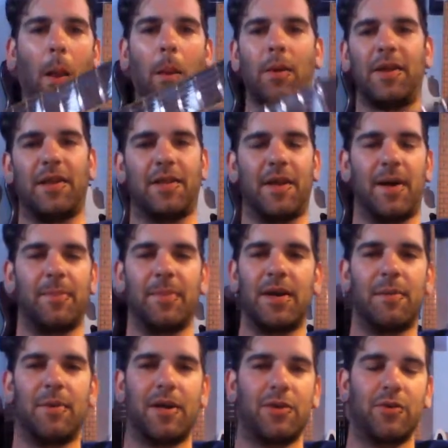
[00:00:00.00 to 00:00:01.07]
that's not me,
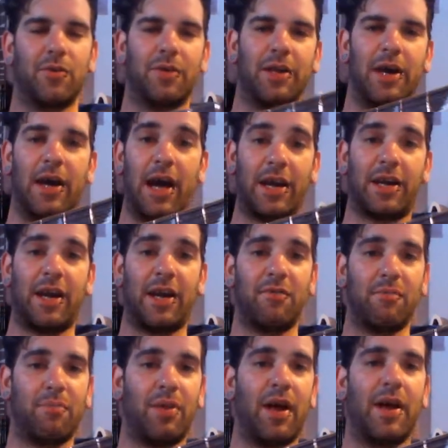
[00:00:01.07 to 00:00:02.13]
I'm not doing that. I can
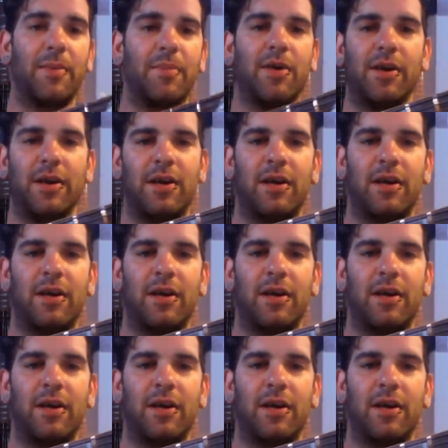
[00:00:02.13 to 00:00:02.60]
play, but...